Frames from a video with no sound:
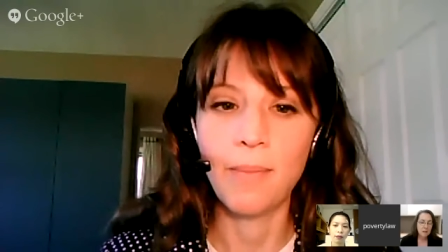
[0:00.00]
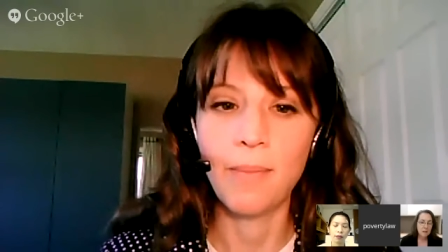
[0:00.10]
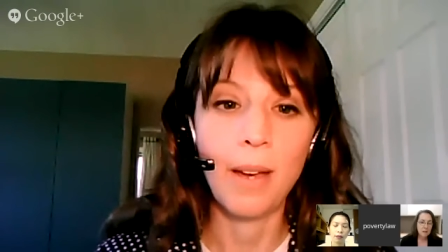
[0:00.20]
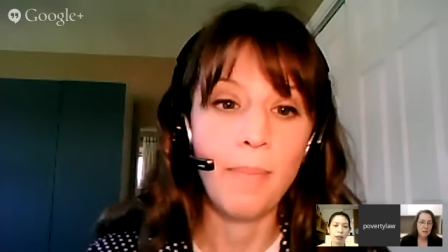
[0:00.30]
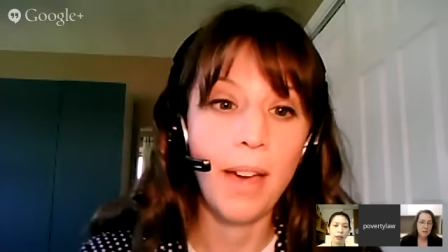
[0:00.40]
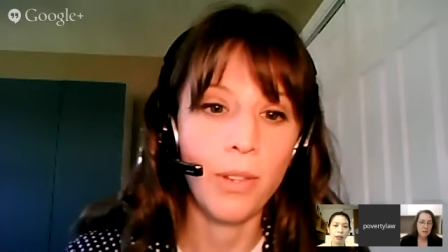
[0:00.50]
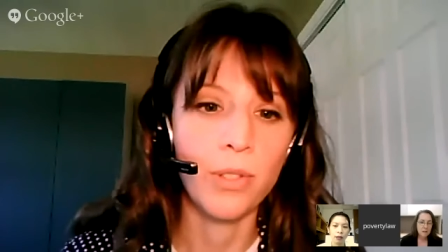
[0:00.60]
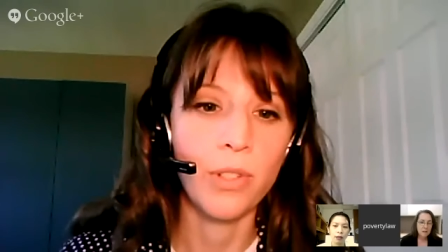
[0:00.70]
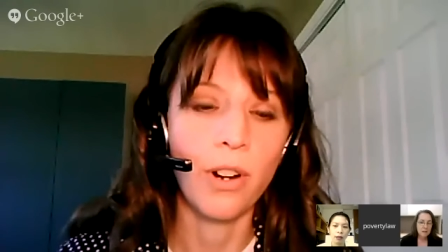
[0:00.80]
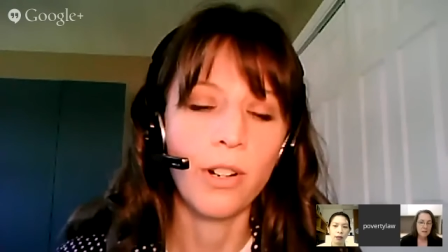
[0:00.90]
about
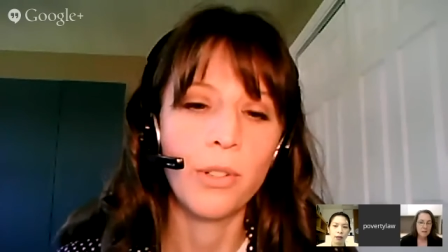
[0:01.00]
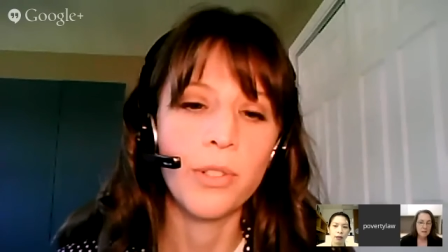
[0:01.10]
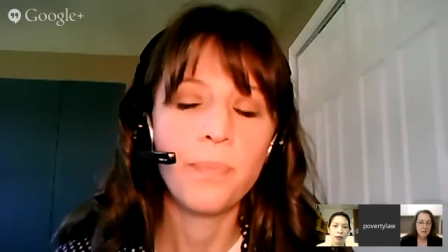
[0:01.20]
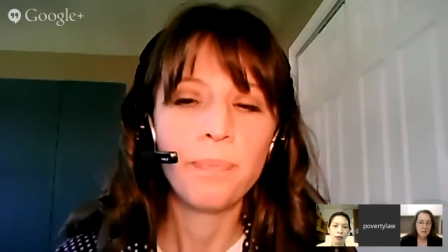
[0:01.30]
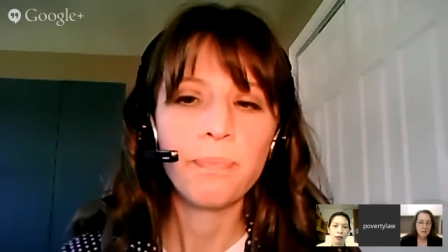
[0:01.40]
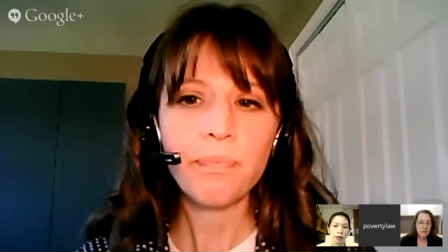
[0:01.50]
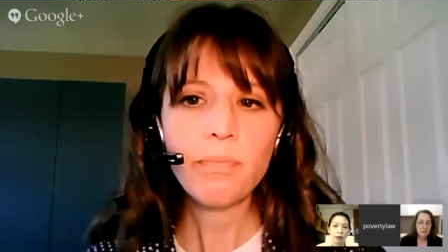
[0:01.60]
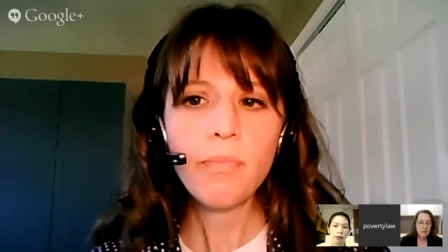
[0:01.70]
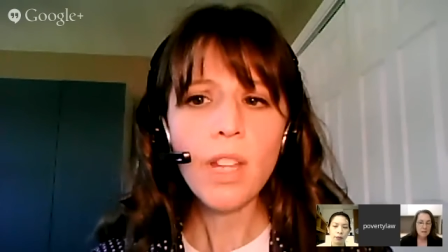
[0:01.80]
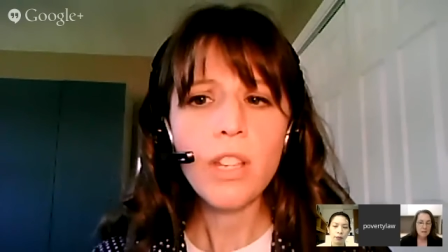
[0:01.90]
those articles.
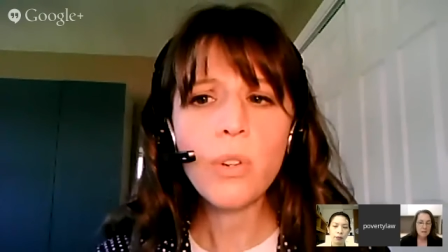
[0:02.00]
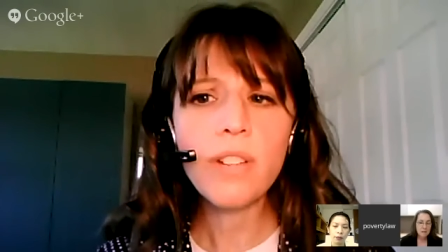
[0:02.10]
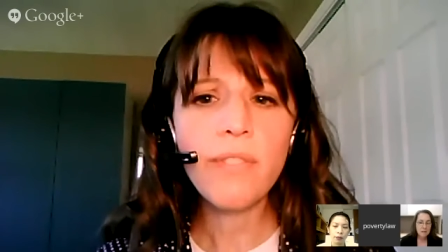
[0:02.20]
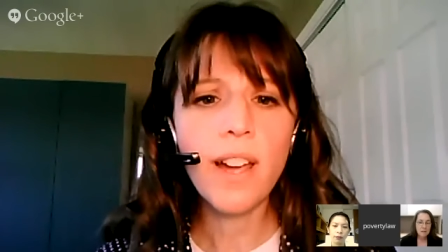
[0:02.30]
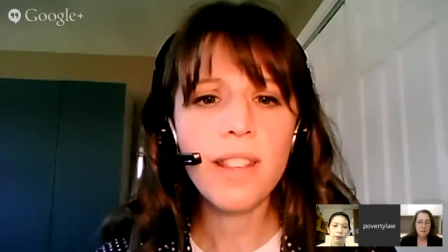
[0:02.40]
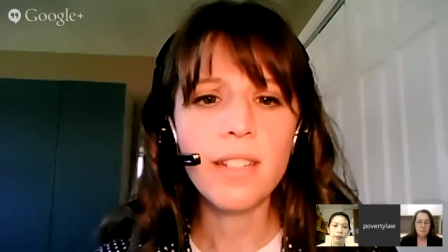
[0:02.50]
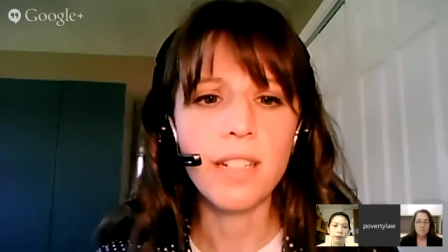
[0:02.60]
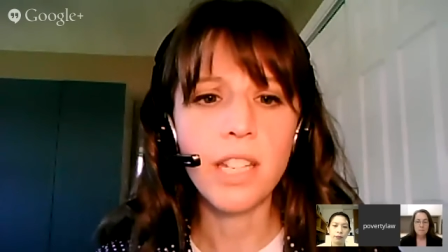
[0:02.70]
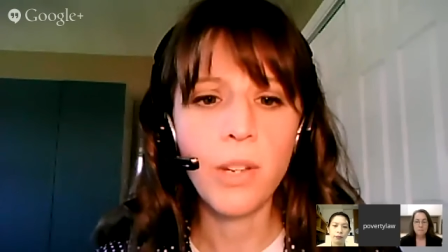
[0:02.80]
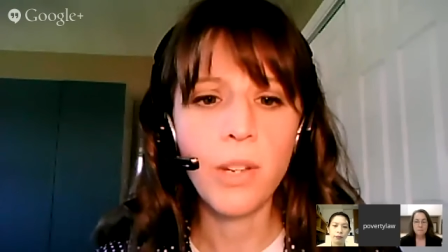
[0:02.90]
You can find
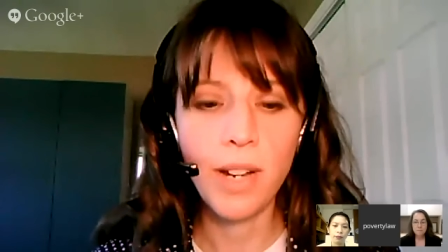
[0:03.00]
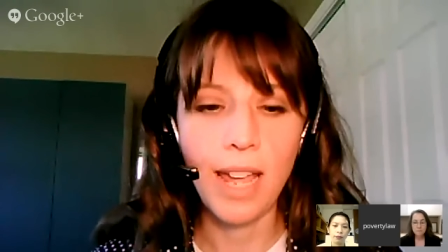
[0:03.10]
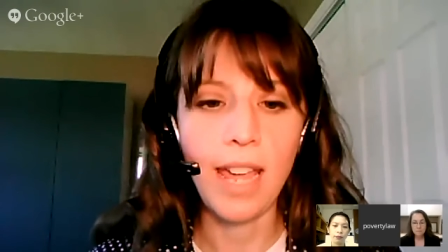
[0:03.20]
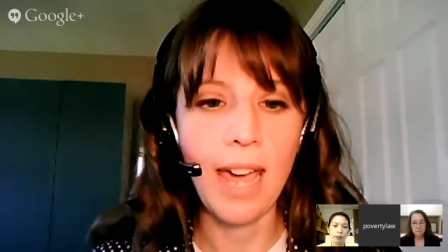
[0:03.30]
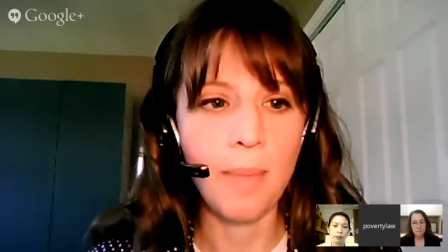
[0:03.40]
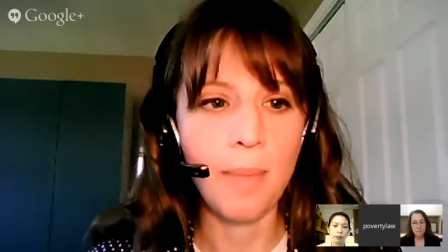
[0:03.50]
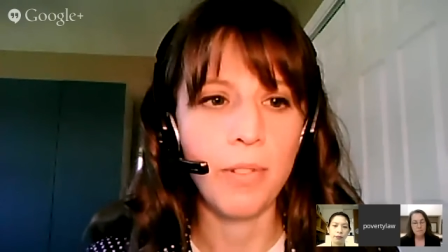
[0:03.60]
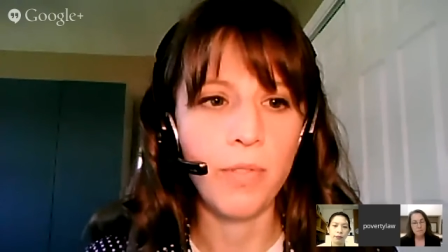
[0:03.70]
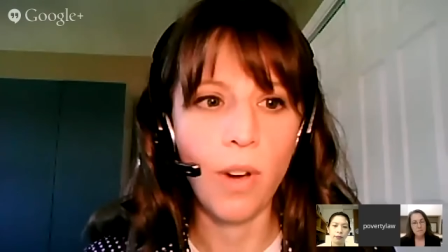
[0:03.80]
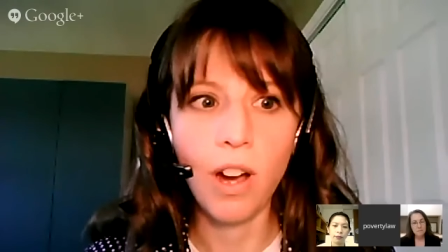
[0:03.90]
the Q&A app
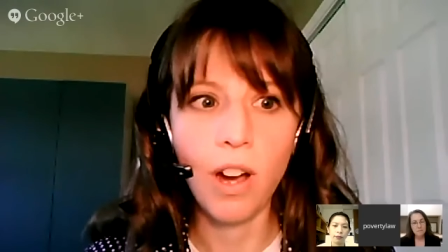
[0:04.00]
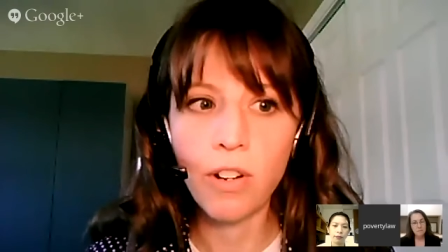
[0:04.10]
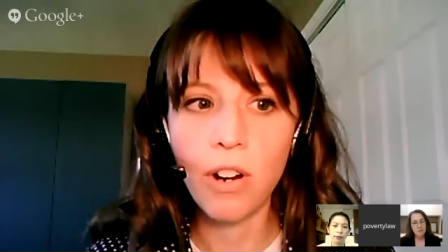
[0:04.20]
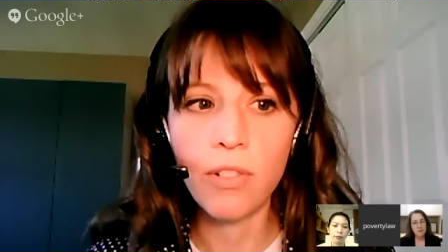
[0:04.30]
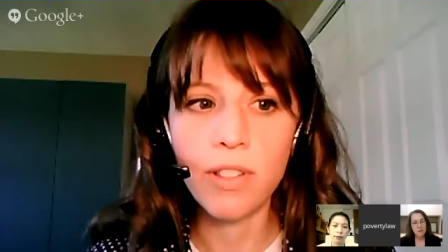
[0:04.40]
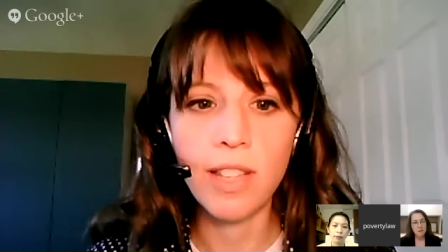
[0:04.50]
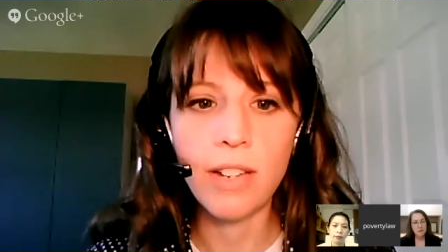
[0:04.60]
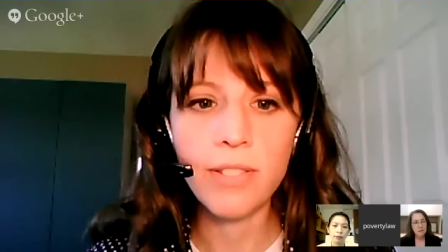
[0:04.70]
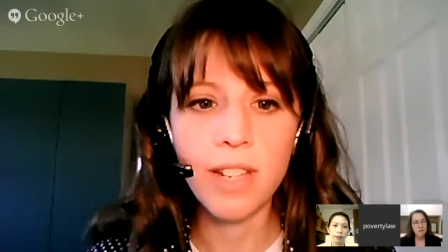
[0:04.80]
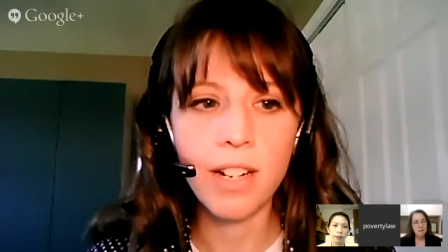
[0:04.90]
if you hover over the
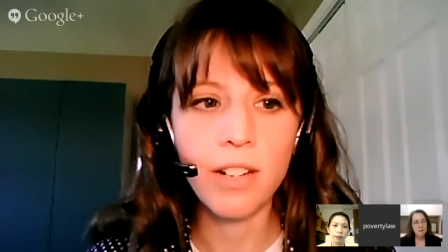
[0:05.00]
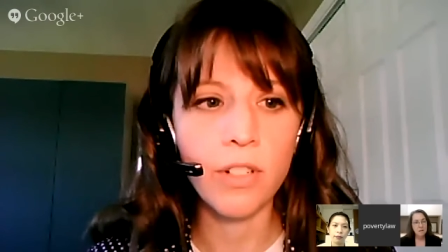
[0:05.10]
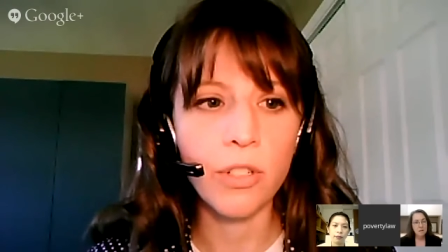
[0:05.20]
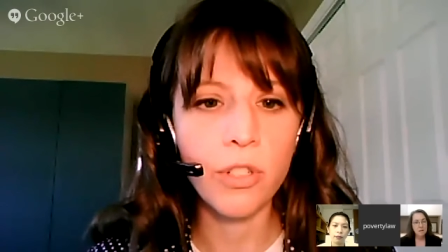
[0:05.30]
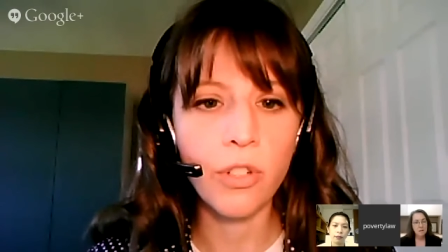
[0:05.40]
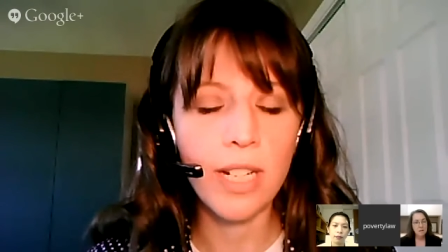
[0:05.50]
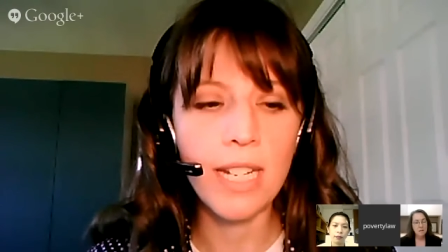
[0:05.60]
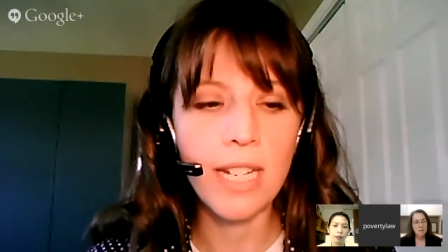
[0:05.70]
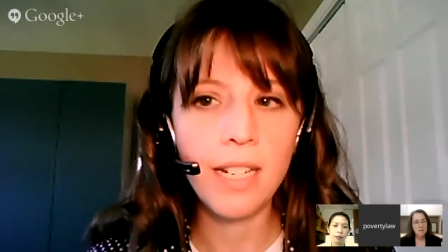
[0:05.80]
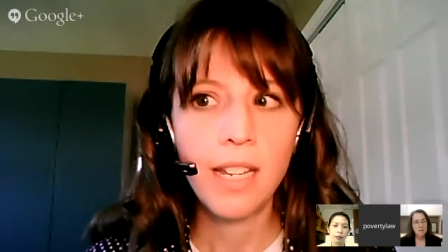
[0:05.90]
left side of your
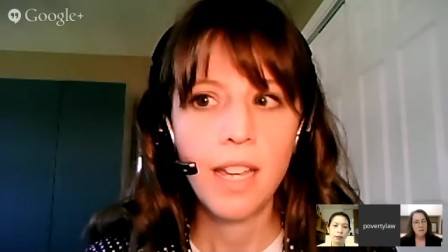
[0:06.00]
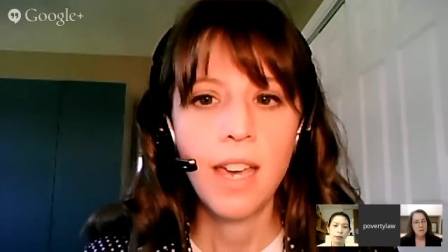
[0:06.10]
screen.